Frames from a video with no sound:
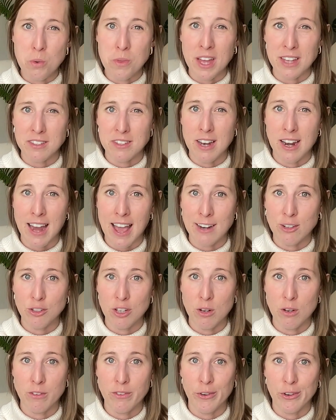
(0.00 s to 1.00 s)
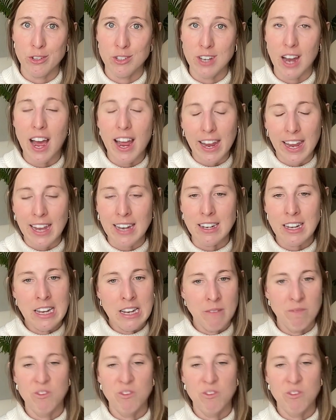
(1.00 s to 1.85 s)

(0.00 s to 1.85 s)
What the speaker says: that's not actually a reverse diet.